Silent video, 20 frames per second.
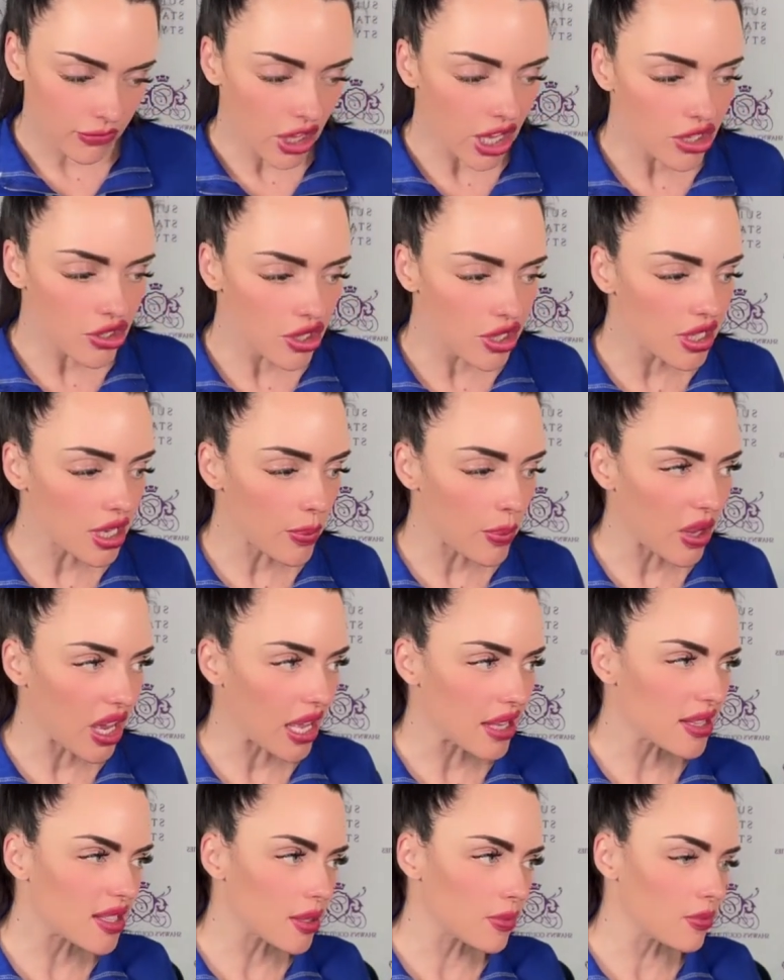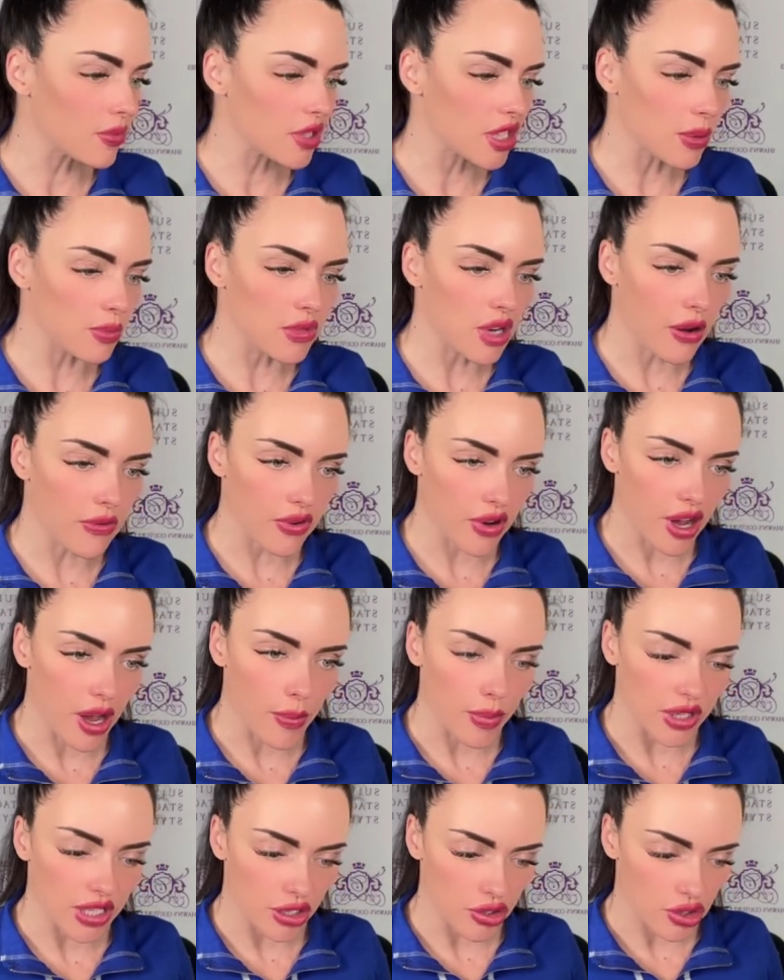plus, she's up against some, some tougher
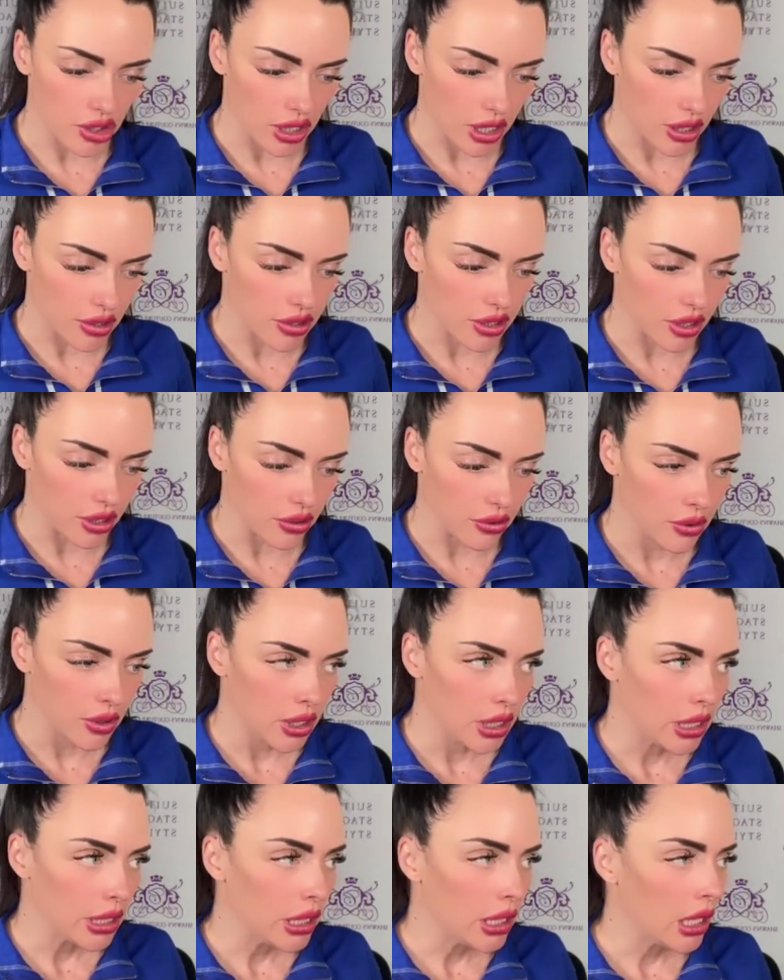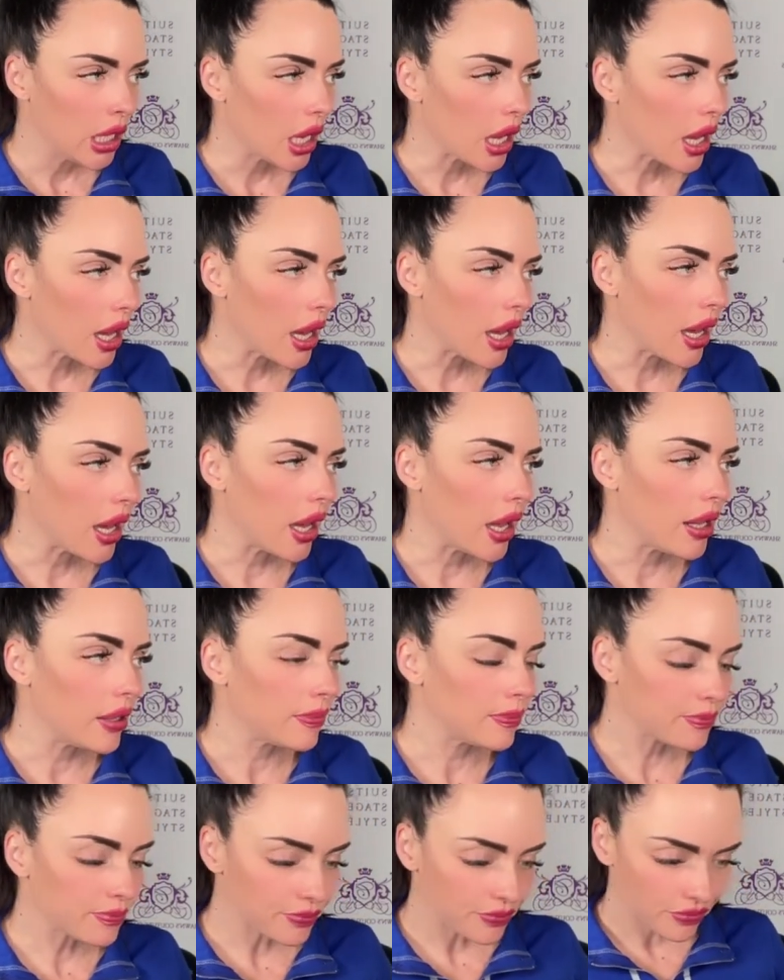competition here, too.
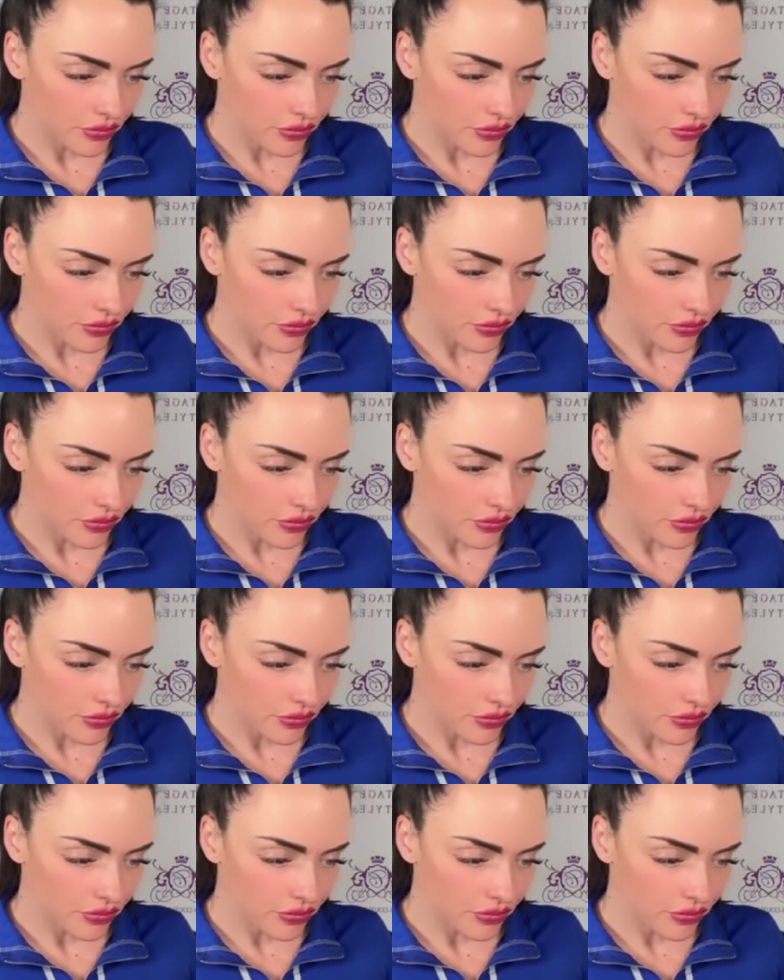Uh,